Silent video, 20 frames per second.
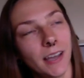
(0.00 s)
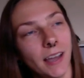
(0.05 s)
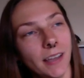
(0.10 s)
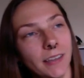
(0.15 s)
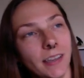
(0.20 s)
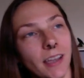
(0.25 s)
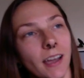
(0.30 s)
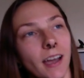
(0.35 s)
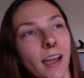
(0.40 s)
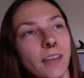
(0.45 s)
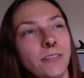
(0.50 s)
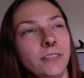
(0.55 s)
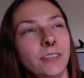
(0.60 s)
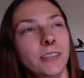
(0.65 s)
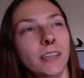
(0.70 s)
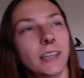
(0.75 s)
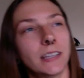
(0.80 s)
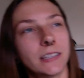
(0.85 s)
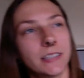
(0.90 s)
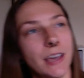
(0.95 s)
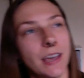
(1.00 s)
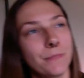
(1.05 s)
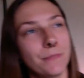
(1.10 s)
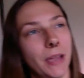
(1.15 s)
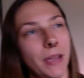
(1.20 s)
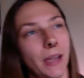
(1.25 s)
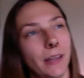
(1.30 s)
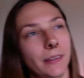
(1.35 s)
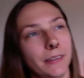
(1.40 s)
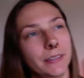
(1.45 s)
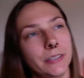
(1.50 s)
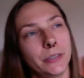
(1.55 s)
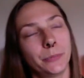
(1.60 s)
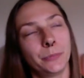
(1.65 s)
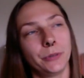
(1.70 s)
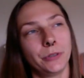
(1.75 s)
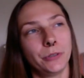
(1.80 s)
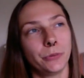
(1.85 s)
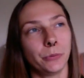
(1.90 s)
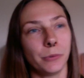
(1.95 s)
Yeah, I feel like it's that balance
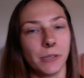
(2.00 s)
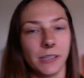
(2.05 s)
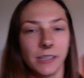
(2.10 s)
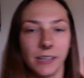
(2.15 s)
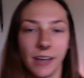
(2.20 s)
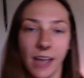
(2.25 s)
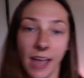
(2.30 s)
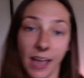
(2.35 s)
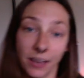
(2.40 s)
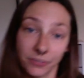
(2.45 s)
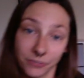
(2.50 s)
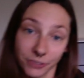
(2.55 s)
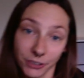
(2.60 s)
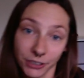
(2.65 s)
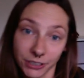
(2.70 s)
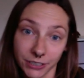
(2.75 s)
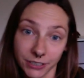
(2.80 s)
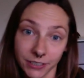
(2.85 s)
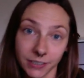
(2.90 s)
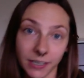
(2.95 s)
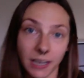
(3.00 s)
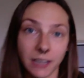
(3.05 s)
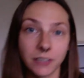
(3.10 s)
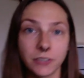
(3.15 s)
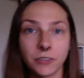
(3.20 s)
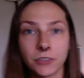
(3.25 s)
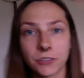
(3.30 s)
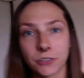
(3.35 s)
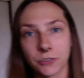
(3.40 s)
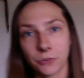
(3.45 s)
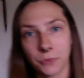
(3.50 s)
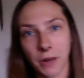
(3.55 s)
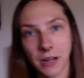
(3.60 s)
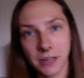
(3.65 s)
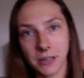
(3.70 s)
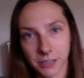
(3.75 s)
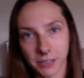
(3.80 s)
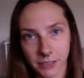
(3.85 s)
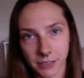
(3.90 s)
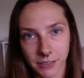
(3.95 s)
between effort and
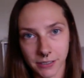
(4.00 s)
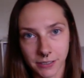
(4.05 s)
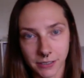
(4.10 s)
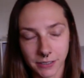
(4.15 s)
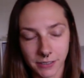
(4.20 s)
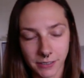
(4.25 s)
surrender.